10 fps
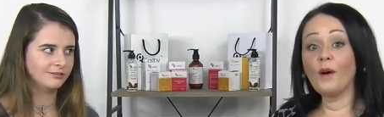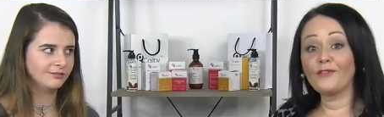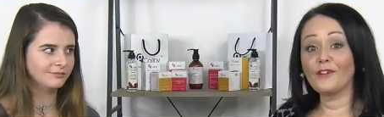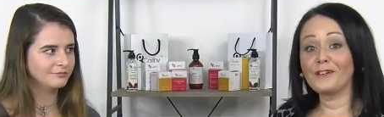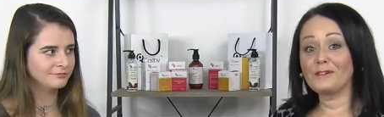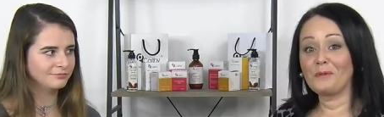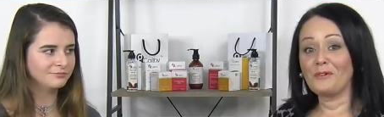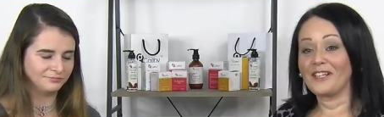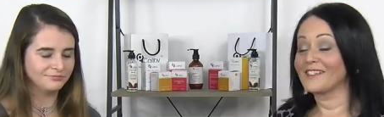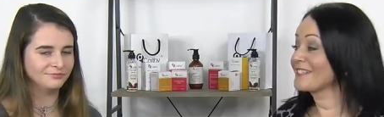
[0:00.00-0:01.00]
Speaker 1: a very good
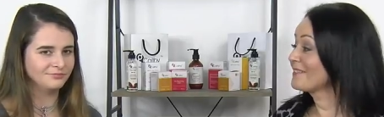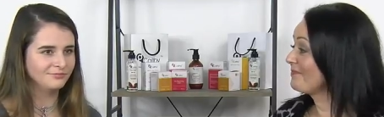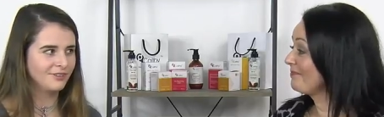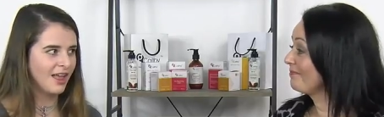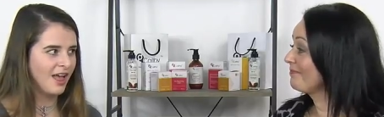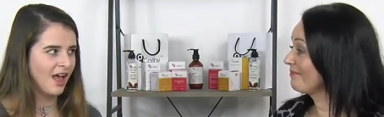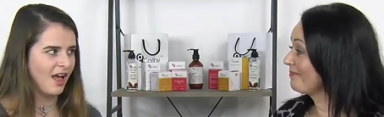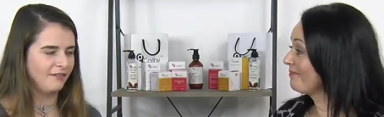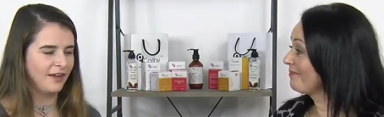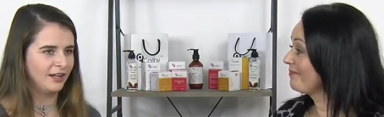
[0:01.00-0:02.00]
point. Mm-hmm.
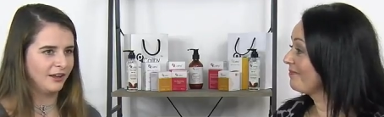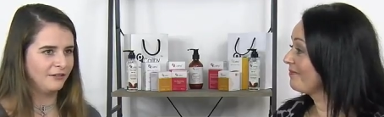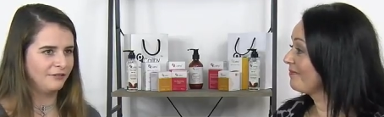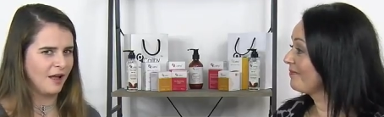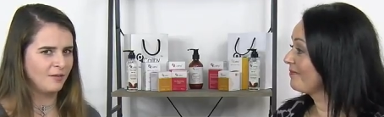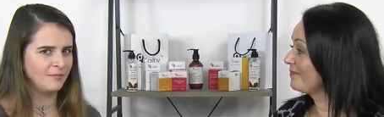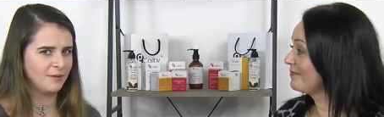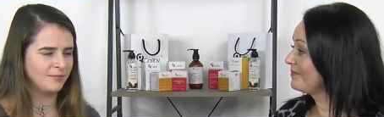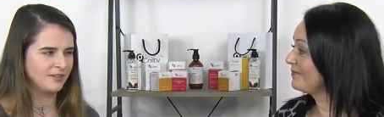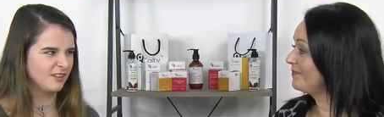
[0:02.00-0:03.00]
I've had a lot of family
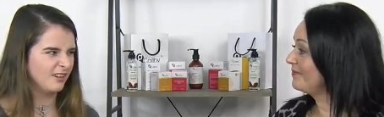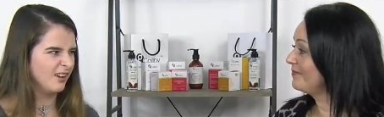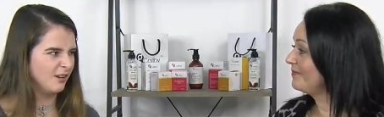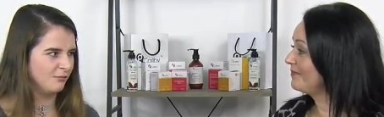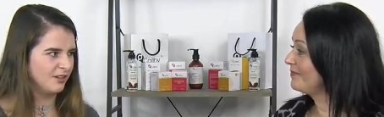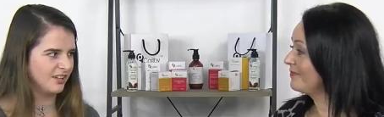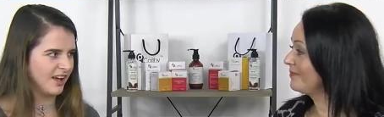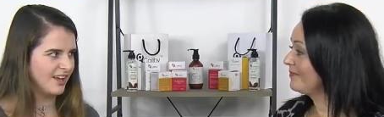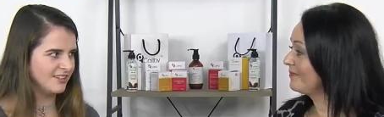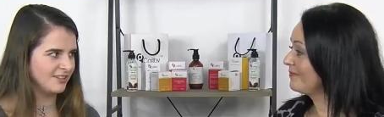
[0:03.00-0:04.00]
members go, Oh, what do
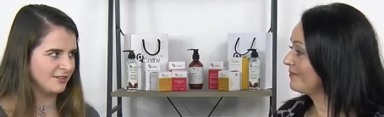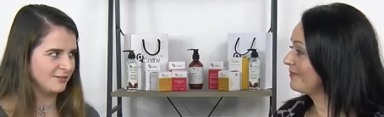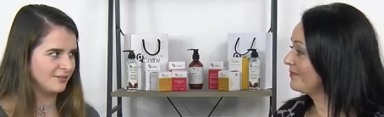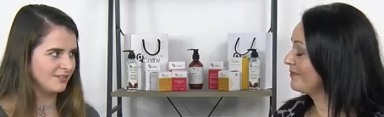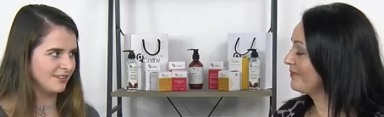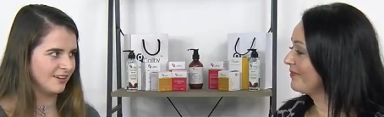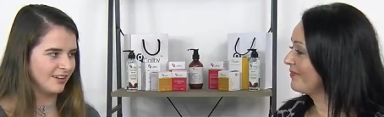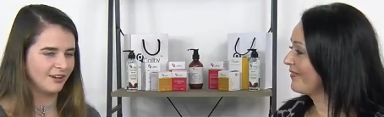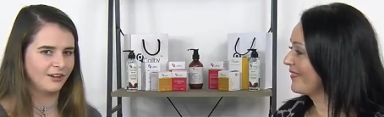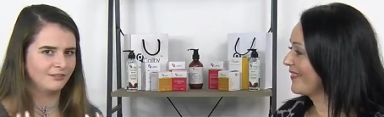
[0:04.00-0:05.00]
guys use? And I
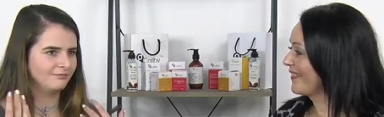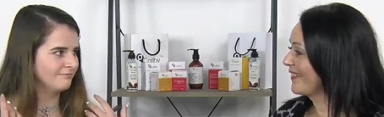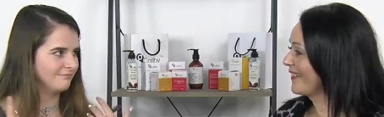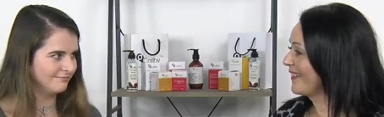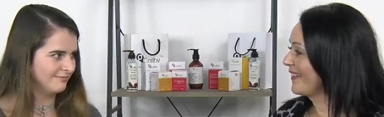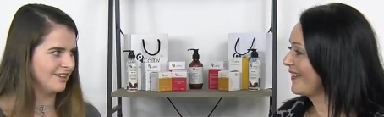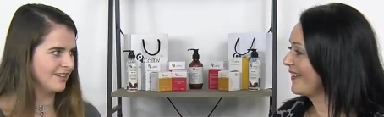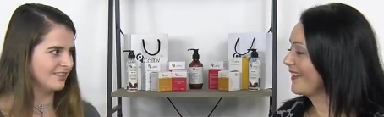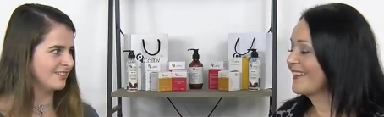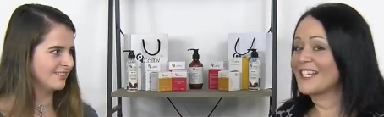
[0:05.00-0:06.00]
go,
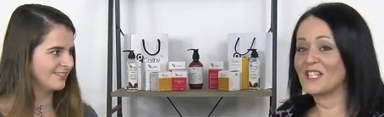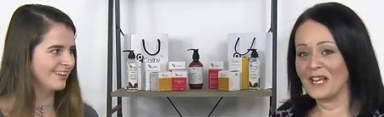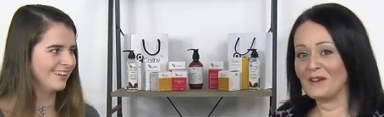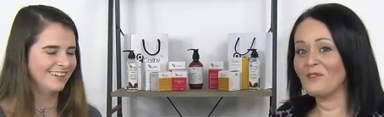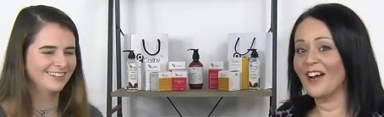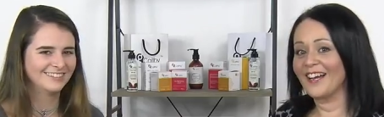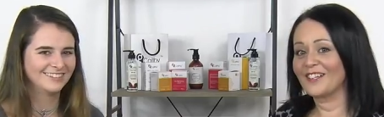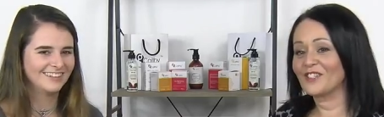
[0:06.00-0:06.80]
Speaker 2: This. The same rage.